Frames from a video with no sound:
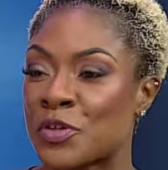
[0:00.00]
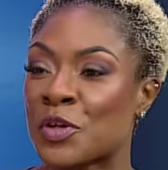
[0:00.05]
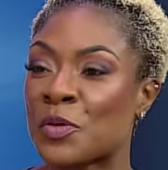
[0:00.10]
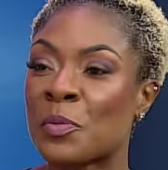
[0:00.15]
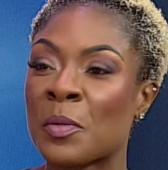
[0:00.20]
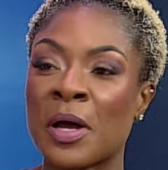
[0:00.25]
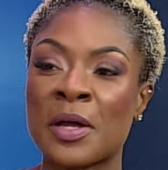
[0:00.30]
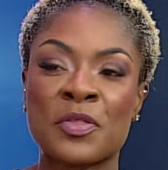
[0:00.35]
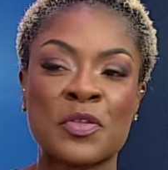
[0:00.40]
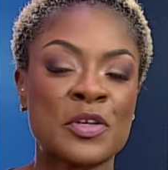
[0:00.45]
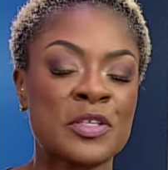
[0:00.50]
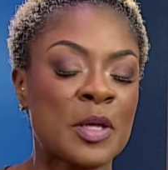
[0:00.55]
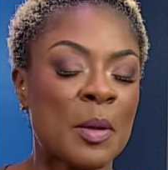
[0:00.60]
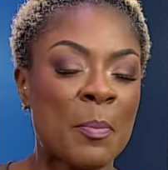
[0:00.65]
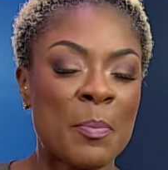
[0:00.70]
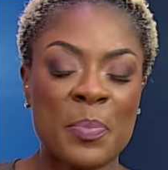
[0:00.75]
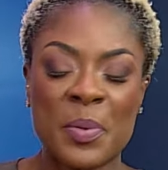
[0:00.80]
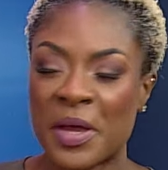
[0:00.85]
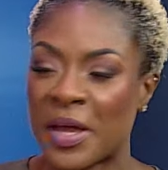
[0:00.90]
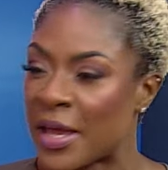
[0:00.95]
there's a there's
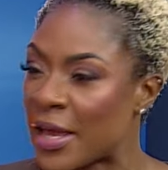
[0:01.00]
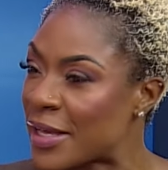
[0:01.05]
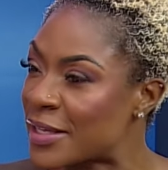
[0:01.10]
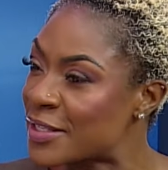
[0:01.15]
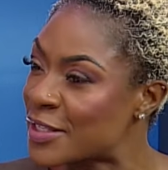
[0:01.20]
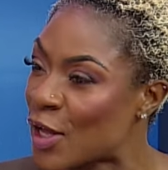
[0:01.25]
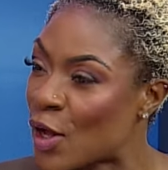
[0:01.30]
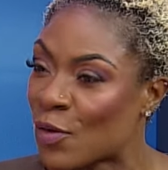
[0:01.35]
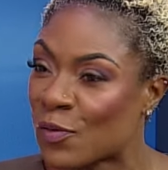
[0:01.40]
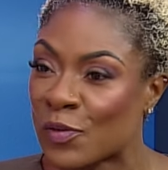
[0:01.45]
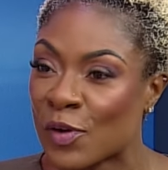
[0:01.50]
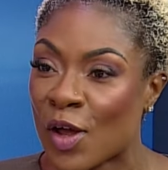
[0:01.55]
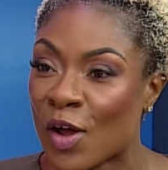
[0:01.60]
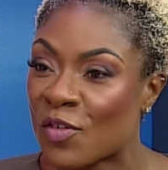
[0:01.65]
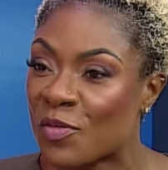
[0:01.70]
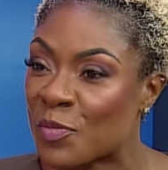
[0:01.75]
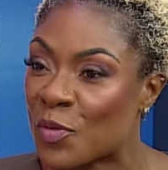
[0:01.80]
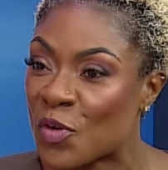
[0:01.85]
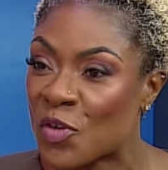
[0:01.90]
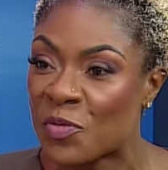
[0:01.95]
a big self
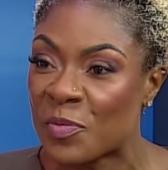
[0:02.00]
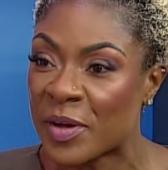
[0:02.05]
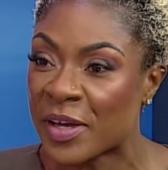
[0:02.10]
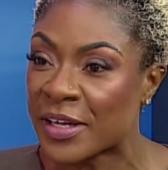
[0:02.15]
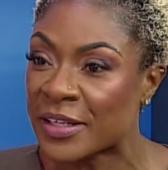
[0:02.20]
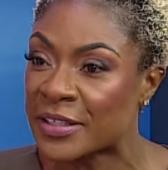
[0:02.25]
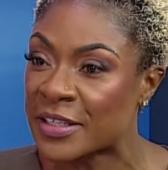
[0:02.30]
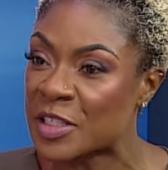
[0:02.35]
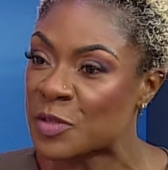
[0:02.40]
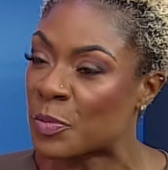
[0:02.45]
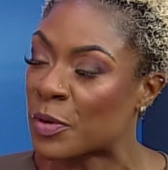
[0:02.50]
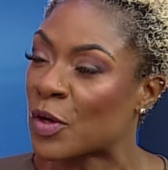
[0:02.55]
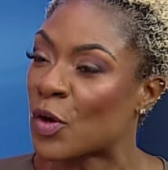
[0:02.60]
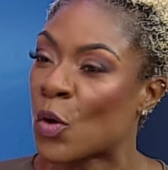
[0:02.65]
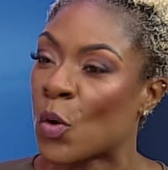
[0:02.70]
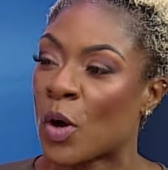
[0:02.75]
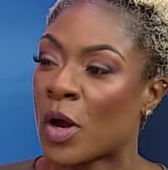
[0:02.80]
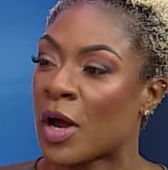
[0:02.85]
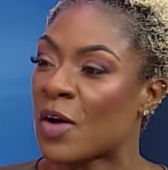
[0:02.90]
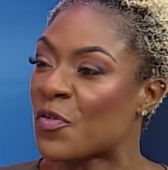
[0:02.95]
love movement. It's been
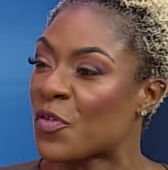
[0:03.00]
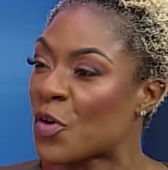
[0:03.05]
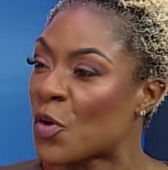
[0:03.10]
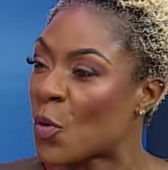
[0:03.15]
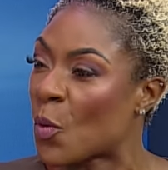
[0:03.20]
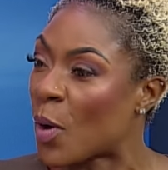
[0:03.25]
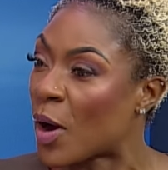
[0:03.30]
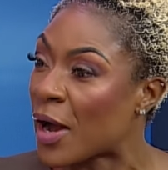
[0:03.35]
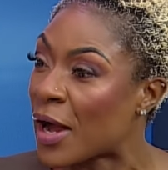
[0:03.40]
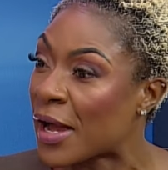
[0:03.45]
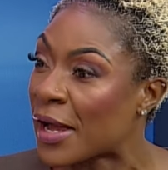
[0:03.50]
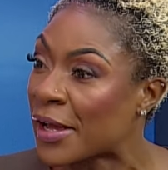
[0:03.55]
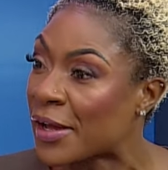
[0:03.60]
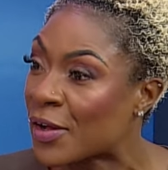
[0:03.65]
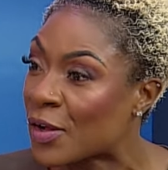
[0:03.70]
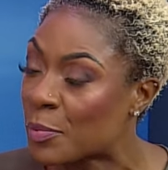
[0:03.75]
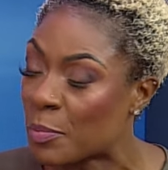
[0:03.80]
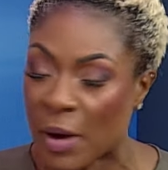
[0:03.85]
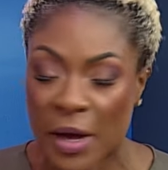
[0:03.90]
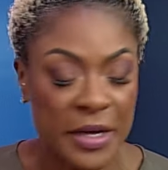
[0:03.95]
going on for a
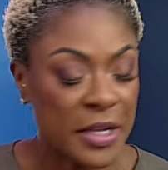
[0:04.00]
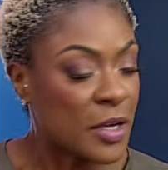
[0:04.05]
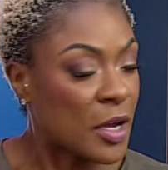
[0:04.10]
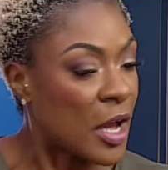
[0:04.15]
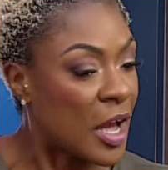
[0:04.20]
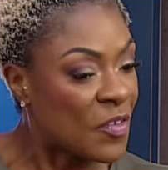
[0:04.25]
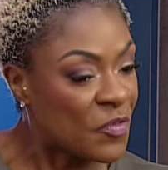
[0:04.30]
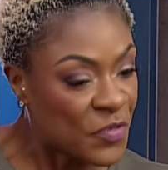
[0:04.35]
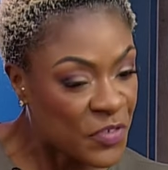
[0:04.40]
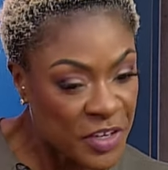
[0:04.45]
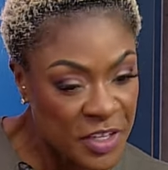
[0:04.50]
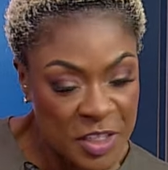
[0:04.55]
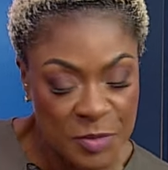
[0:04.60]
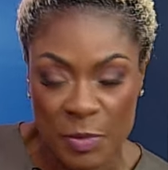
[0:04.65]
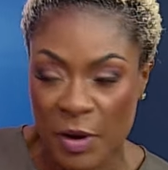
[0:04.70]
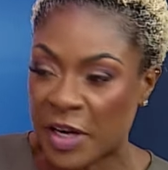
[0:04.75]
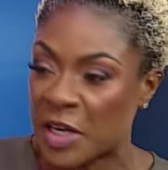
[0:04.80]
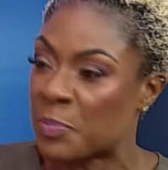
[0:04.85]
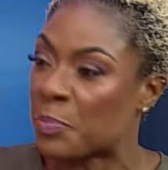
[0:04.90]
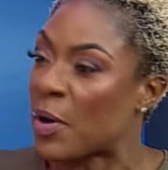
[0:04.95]
while. Body
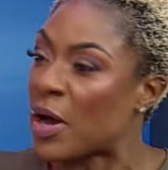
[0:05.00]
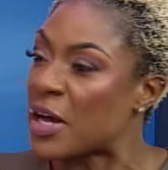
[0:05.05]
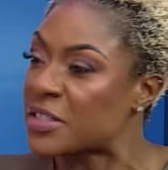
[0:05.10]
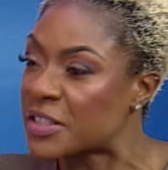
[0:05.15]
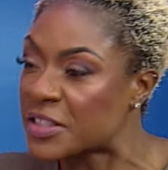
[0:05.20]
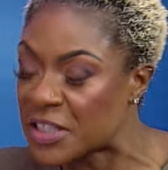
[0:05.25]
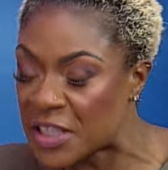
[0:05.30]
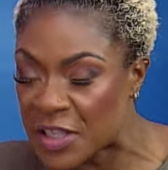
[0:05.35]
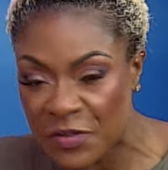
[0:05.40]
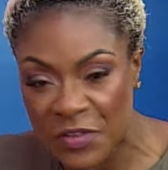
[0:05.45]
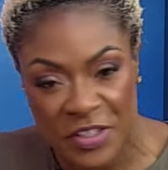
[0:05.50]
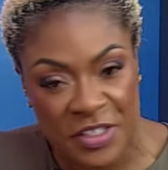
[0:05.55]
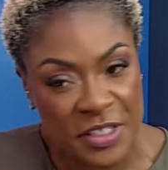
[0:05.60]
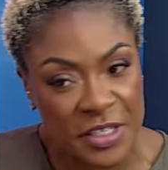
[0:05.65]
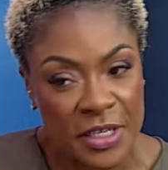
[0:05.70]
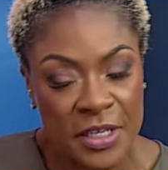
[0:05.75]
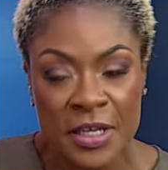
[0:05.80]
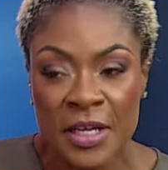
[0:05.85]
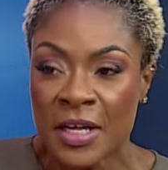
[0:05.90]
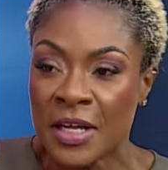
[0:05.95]
confidence, body
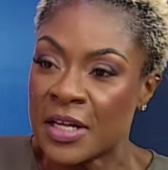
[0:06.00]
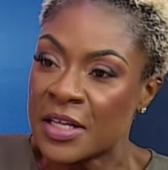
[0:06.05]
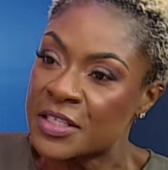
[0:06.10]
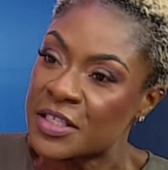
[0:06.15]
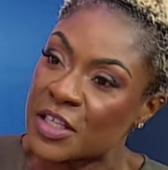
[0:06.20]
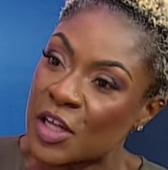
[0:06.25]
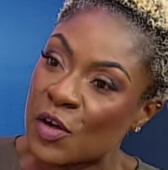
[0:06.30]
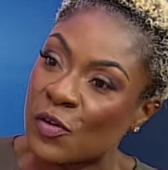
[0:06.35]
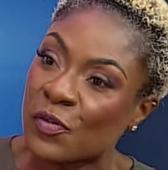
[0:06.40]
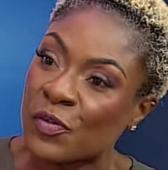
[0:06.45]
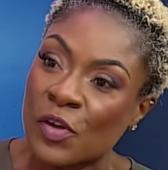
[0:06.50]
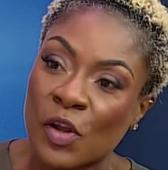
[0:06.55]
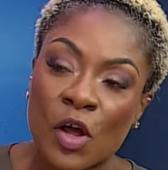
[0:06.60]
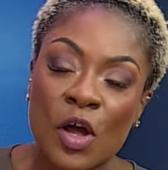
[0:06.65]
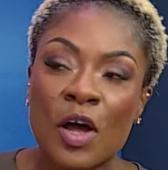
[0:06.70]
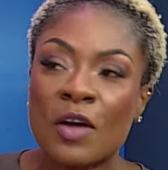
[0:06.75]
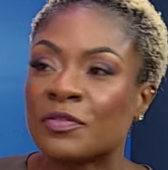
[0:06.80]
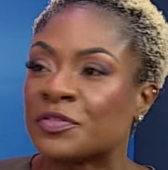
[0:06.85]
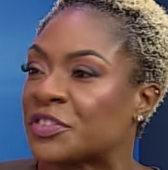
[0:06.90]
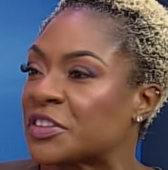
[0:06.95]
positivity, self
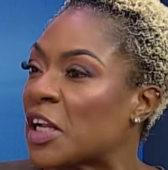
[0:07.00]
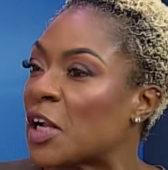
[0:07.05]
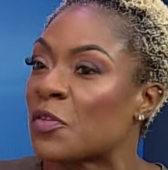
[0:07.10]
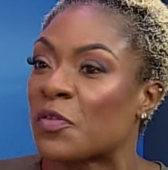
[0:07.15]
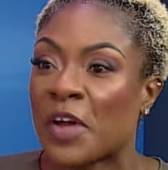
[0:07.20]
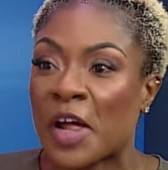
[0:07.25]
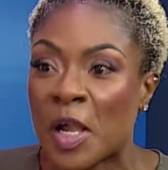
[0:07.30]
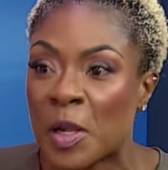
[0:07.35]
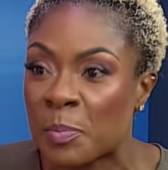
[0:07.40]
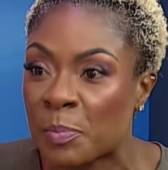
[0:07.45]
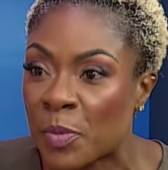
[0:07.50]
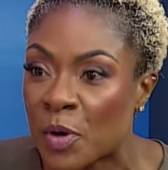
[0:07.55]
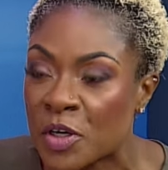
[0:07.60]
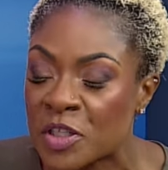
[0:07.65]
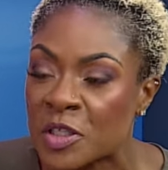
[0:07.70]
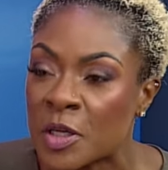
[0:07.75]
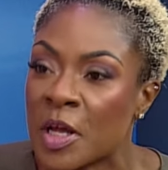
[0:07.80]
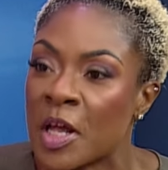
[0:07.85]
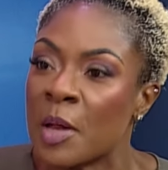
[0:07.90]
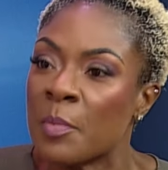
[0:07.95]
love, self help
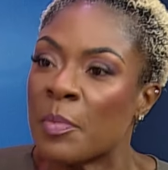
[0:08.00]
books.